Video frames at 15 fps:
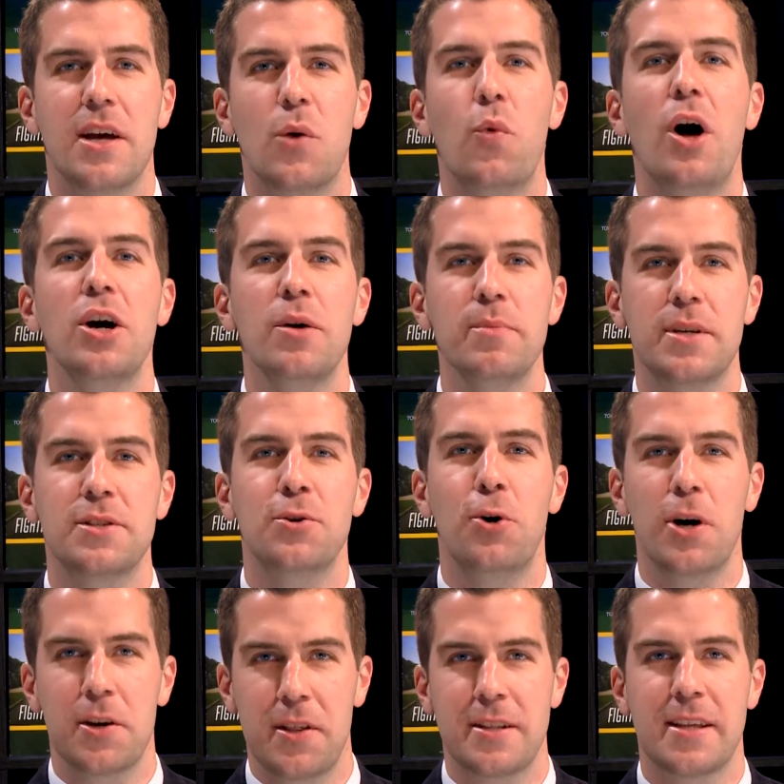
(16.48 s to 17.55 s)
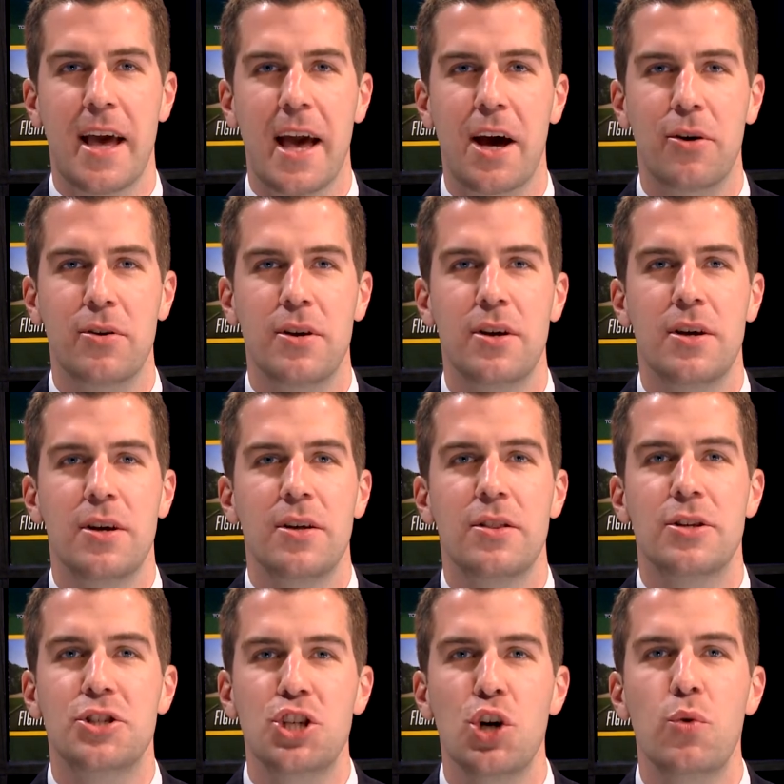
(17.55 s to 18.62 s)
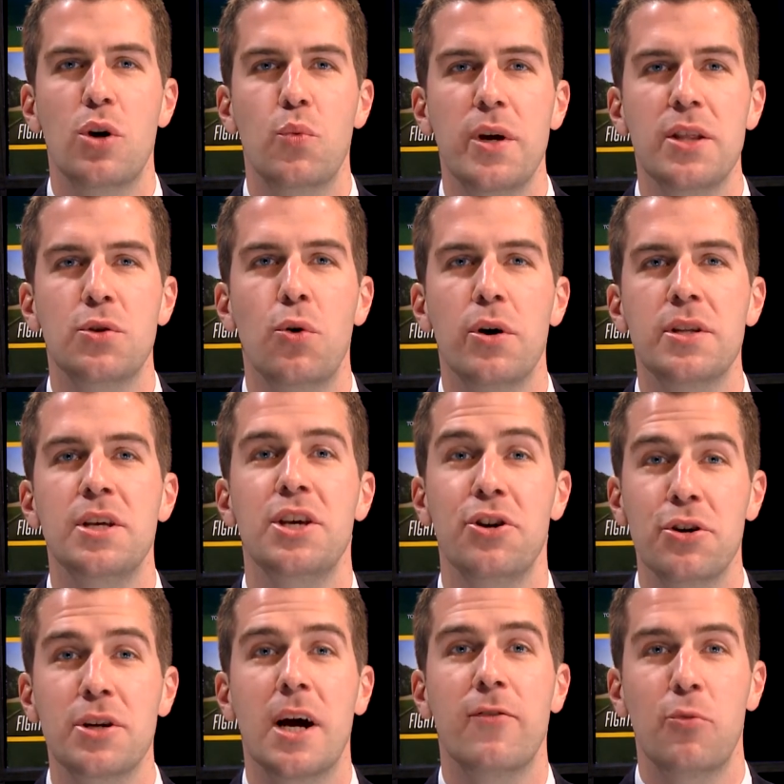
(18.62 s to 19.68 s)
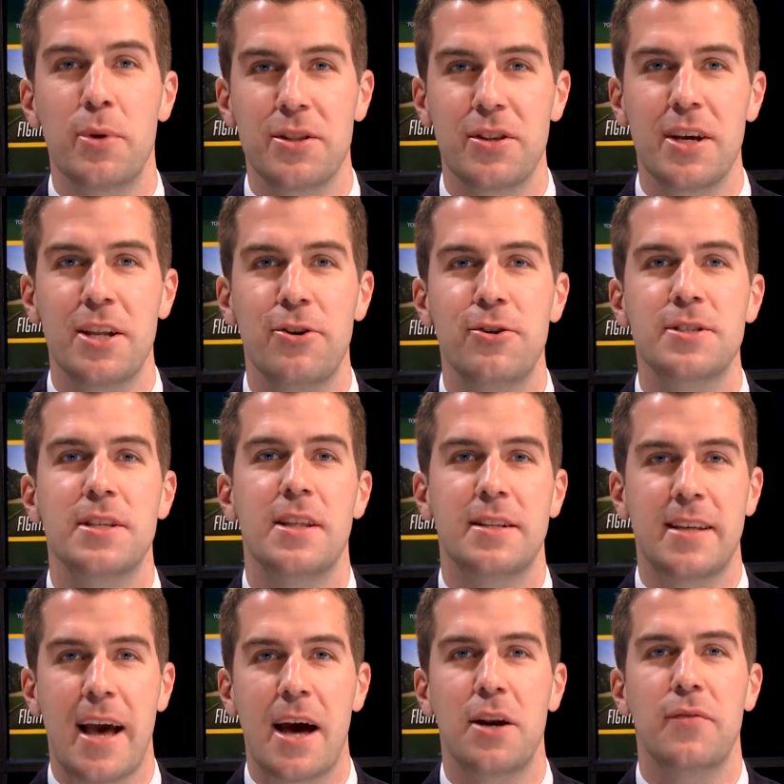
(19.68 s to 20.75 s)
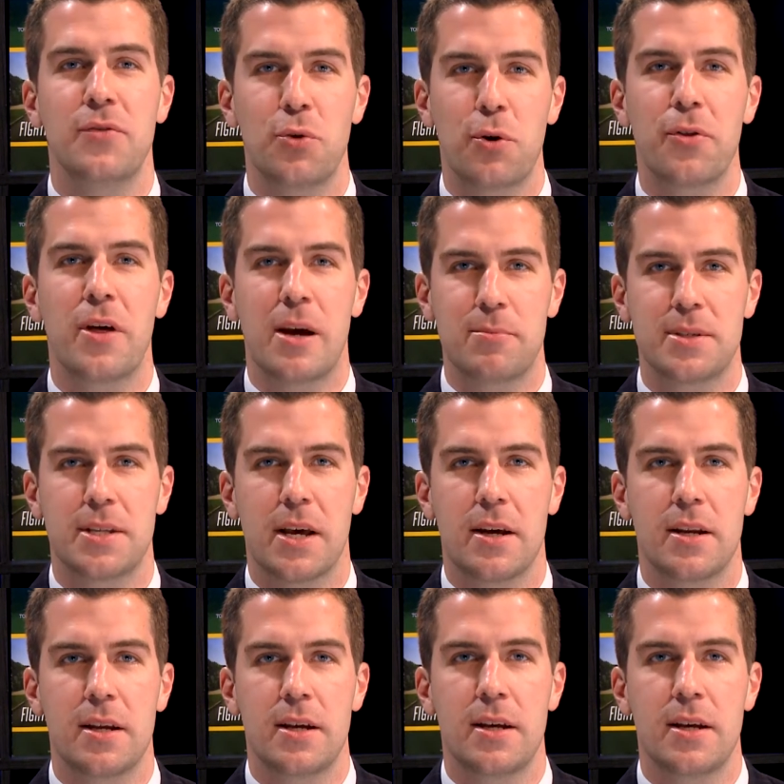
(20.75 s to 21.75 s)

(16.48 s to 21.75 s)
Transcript: and welcome to Talk of the Town, the show where we talk to your government leaders in the town of North Hempstead.